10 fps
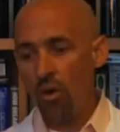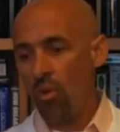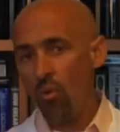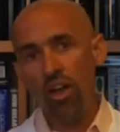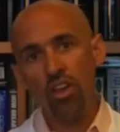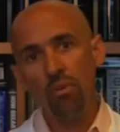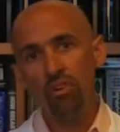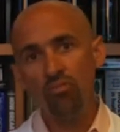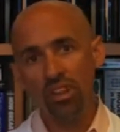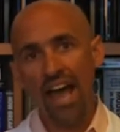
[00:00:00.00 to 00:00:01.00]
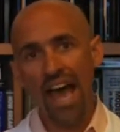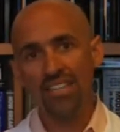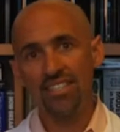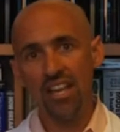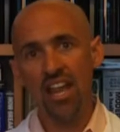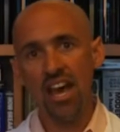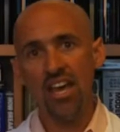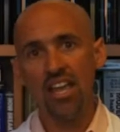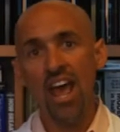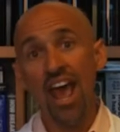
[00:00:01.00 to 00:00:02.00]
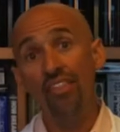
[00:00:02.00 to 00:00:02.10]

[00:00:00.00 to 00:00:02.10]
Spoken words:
we want you to be relaxed at night,